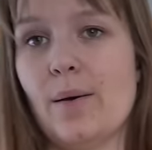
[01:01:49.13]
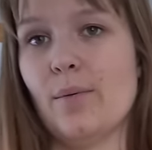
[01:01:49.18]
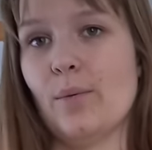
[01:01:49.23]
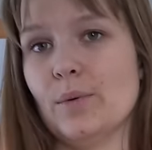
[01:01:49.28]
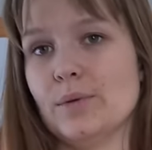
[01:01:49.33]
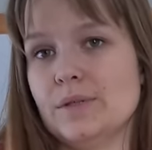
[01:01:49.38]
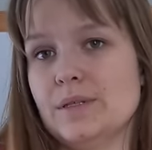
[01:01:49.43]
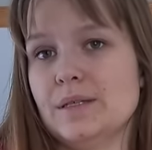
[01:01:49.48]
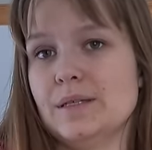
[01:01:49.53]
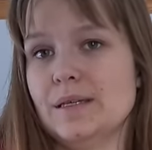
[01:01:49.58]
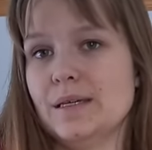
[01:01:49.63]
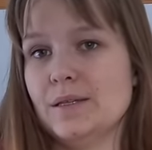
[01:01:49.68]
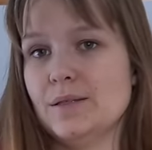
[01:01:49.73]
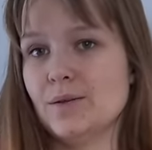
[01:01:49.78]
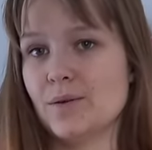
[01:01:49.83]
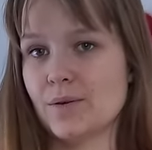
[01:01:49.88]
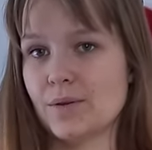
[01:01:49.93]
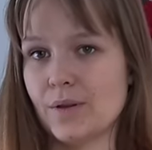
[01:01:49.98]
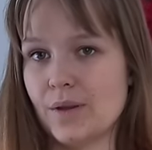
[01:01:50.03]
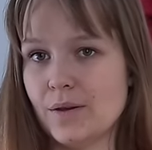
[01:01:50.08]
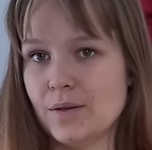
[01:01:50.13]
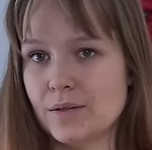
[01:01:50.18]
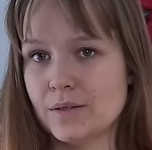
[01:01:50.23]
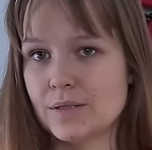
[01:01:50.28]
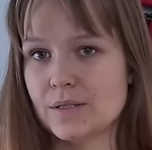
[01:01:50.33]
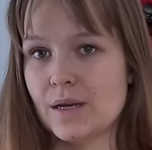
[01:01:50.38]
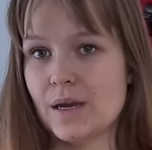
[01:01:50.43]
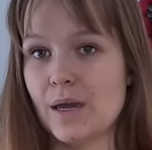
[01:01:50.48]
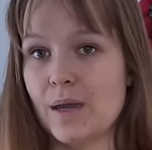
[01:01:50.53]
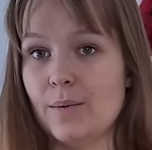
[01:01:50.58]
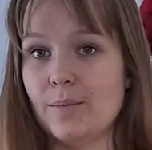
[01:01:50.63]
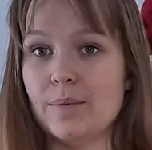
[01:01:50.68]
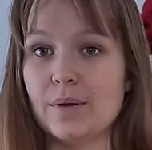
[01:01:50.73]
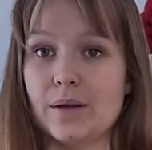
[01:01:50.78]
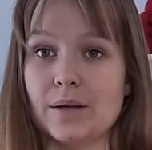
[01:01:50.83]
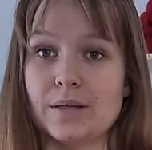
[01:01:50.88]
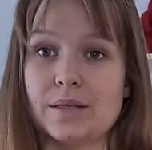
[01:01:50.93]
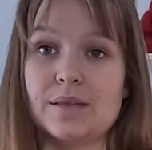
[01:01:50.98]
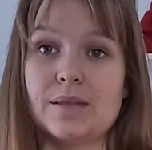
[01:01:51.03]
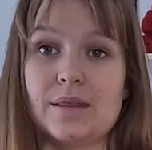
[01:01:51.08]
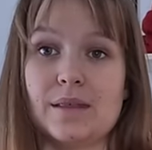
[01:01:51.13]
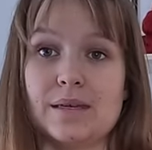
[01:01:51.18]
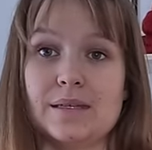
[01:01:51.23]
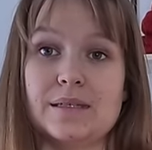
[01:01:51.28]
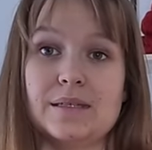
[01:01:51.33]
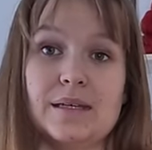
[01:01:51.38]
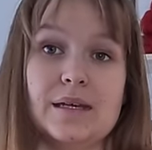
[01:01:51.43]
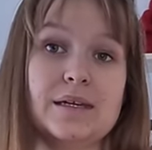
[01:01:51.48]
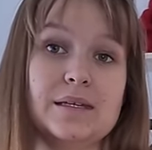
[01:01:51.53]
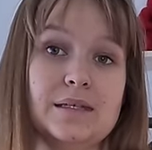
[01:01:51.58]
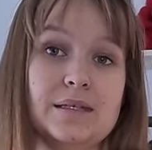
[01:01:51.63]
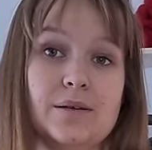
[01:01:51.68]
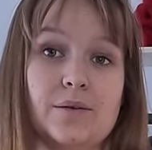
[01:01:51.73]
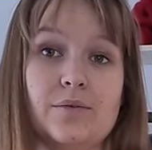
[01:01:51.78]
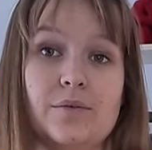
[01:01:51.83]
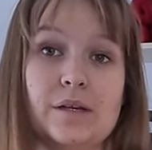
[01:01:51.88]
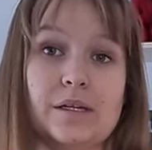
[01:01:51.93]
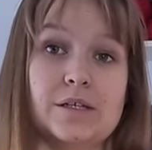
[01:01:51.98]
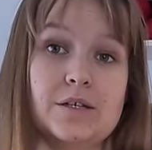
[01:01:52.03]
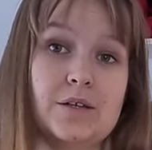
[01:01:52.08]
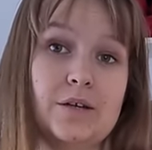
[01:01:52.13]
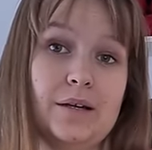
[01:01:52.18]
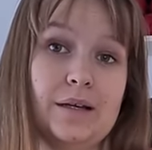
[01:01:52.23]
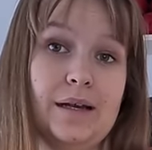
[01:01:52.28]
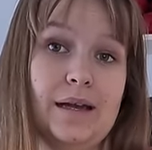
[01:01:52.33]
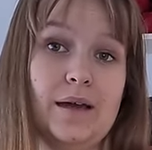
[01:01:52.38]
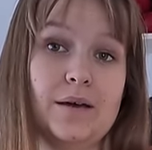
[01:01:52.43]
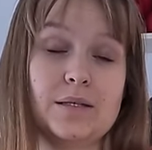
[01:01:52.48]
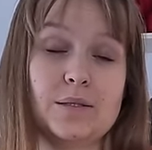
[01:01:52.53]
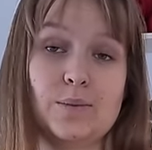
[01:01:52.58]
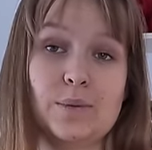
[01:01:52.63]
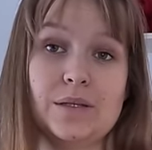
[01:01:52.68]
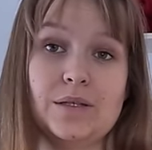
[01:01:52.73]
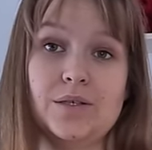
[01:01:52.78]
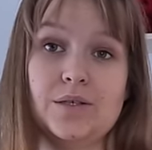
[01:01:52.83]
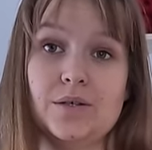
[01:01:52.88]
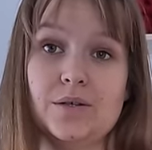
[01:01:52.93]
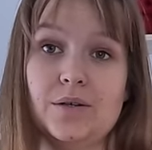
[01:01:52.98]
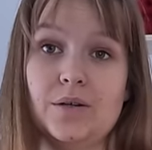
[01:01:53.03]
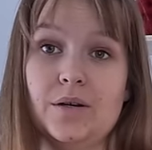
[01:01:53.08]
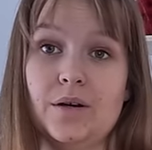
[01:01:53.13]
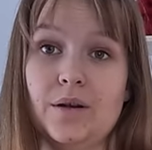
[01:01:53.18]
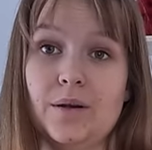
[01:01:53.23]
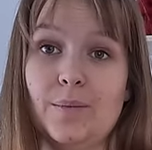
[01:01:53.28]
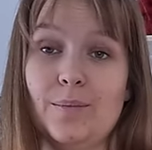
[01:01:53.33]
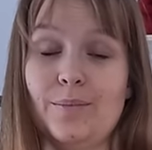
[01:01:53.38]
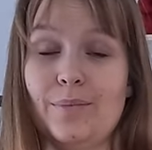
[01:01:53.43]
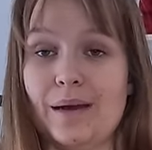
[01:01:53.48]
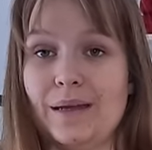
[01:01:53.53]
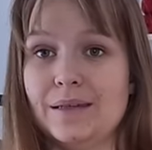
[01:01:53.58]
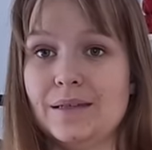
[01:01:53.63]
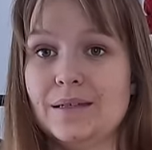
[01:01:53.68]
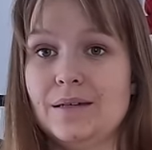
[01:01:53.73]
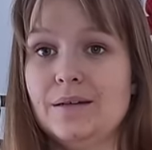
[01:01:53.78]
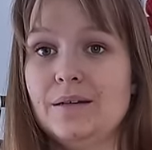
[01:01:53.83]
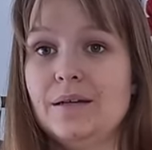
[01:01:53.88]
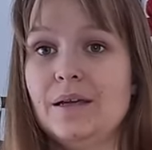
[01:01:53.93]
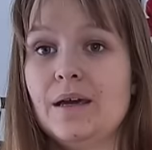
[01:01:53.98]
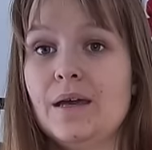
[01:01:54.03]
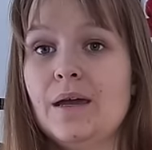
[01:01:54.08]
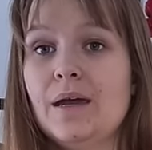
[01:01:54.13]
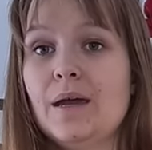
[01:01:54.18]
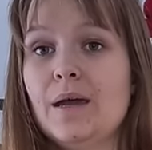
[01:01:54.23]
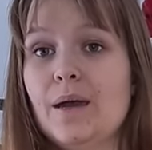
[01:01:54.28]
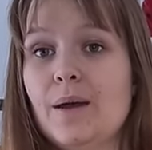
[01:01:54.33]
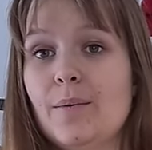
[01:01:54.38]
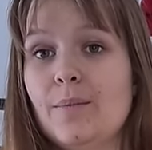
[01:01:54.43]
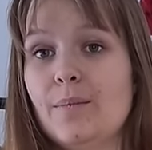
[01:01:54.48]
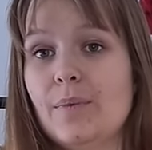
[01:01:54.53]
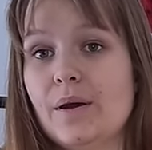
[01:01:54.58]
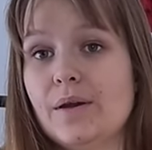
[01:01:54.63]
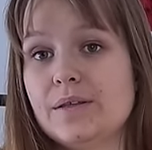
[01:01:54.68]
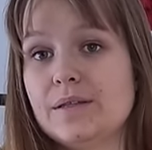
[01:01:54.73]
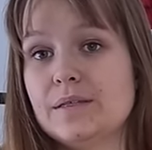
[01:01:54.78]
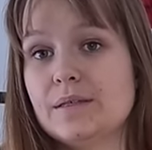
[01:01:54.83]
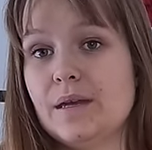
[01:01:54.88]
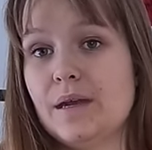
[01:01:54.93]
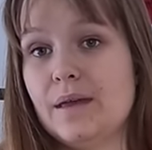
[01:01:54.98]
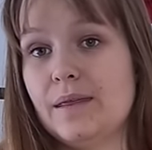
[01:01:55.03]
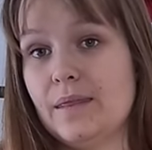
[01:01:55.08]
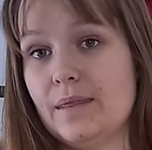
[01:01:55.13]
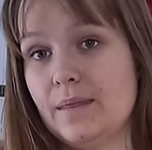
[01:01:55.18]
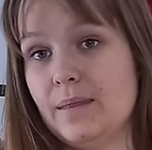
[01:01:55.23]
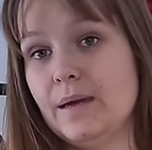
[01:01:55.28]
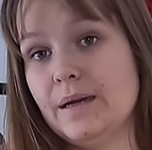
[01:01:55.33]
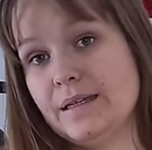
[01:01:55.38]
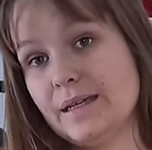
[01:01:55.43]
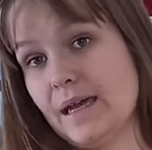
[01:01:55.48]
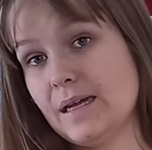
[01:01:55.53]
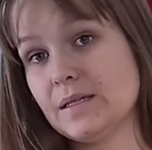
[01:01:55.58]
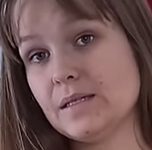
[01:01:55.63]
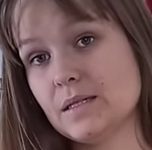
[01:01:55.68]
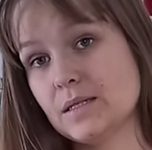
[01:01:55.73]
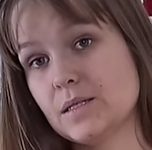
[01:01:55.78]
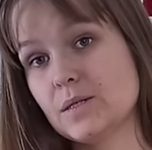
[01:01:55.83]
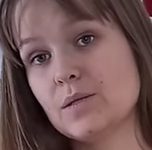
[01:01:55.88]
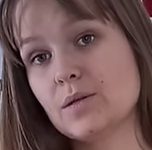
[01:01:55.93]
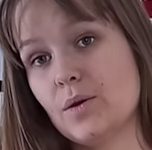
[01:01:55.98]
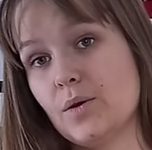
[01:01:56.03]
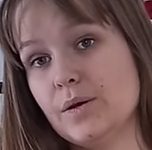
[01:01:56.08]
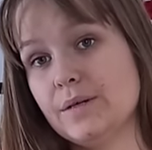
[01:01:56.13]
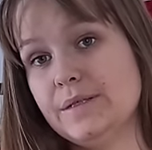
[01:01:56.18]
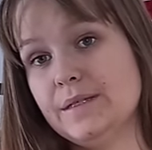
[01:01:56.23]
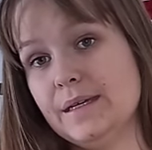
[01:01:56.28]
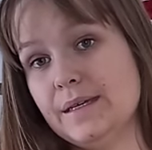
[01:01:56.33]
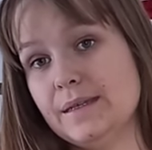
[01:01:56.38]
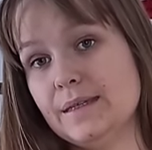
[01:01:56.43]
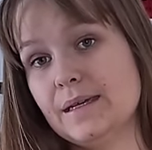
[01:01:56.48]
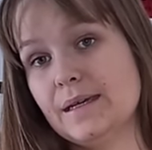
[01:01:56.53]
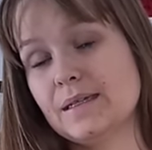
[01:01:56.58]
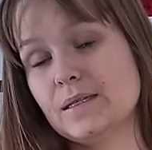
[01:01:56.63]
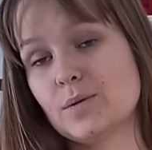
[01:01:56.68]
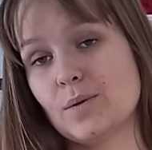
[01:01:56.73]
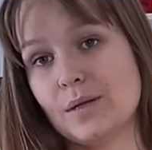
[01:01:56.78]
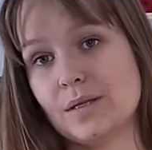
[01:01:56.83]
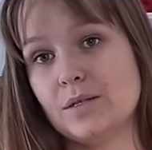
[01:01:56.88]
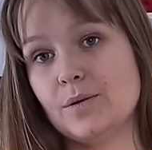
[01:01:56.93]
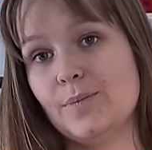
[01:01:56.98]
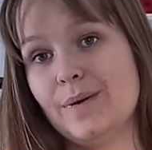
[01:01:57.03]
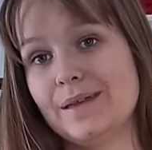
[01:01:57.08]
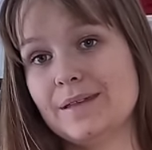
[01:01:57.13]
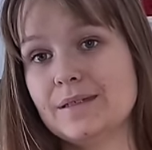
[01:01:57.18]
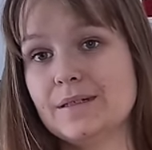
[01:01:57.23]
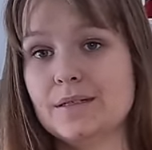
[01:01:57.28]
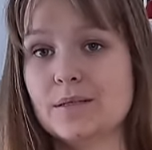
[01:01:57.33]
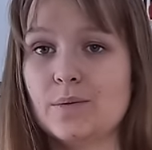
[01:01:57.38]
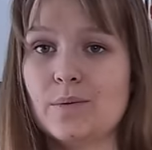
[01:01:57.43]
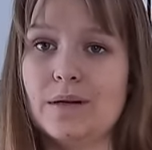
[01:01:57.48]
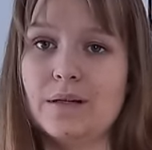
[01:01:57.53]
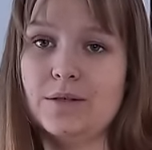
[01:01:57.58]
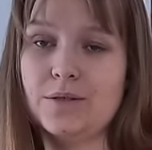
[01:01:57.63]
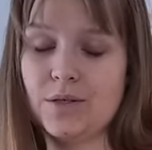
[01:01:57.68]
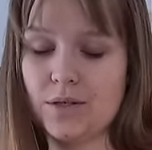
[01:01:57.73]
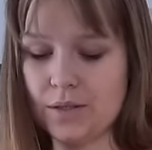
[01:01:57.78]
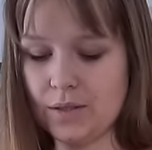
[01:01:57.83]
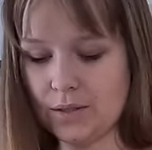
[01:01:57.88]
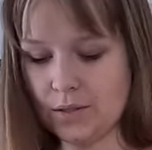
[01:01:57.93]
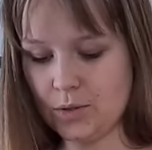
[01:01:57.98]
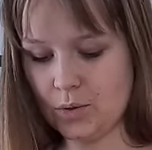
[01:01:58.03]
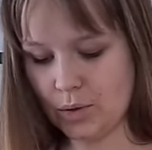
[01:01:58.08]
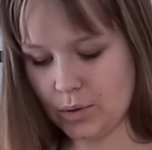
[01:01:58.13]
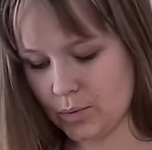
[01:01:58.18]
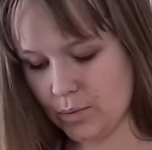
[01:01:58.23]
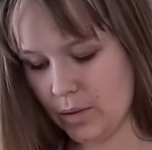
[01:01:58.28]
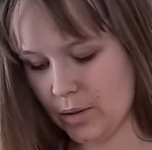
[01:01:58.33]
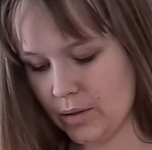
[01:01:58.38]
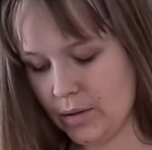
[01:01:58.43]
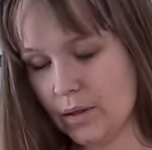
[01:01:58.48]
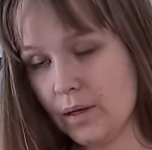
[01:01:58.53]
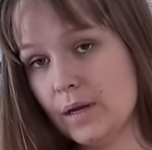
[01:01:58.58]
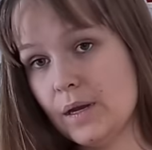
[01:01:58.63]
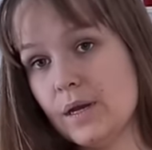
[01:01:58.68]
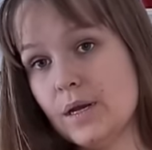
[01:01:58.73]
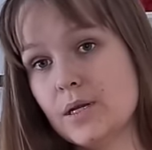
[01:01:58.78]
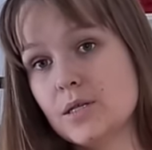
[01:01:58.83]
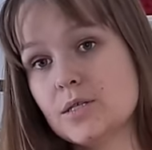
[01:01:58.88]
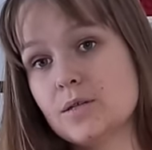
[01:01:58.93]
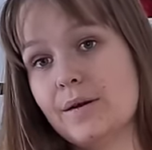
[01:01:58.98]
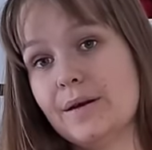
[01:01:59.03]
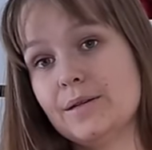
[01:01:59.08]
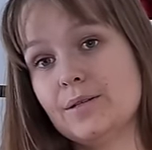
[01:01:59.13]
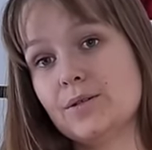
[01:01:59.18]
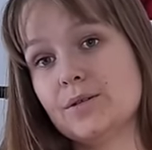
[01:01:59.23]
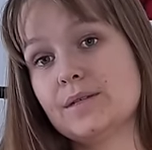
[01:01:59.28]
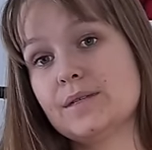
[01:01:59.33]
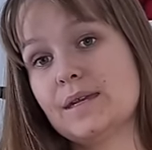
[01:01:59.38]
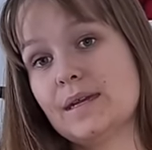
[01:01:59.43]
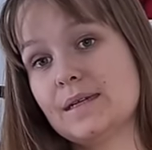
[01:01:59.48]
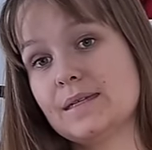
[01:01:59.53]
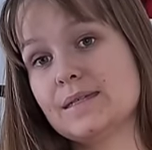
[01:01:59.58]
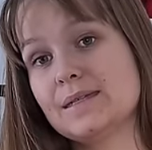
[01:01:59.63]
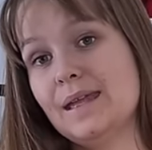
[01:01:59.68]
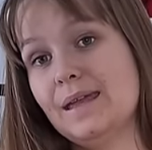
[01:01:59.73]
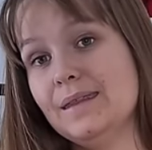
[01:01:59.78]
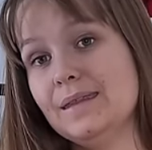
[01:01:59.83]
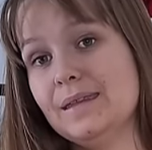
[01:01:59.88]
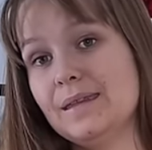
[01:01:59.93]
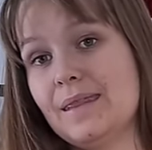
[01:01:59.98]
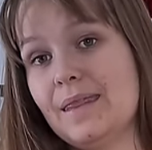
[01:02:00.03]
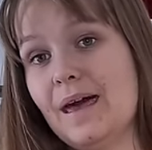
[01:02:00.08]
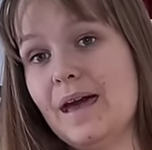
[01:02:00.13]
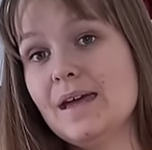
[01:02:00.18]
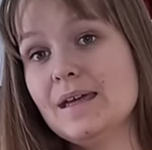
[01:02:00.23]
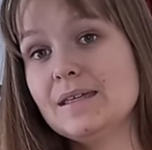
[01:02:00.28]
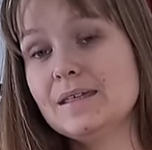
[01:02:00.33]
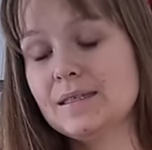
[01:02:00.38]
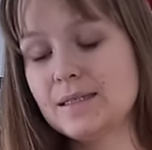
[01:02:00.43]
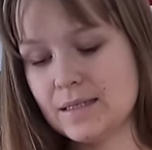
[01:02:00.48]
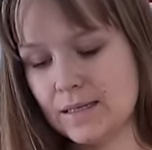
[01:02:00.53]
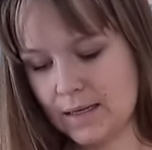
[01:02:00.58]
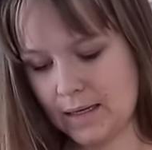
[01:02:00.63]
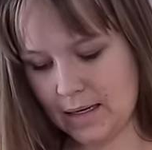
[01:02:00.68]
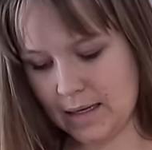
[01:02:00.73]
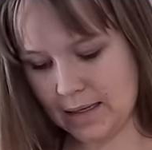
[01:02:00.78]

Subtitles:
I wanted it or not, because this is originally a sweater pattern, but it has a skirt in that sweater pattern as well, just a short one. So I just extended that.